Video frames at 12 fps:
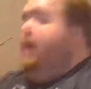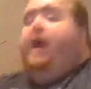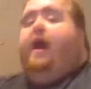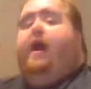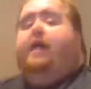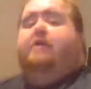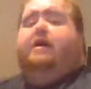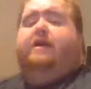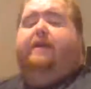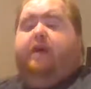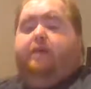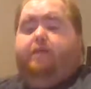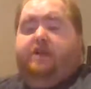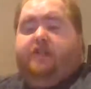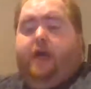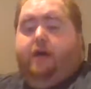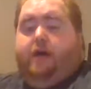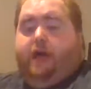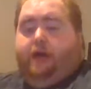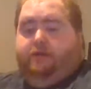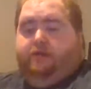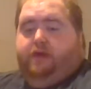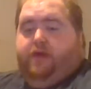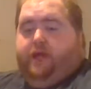And I'm going to give out my shout outs
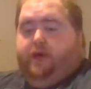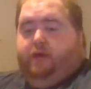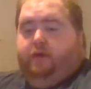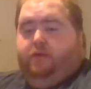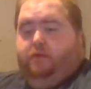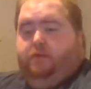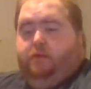right now.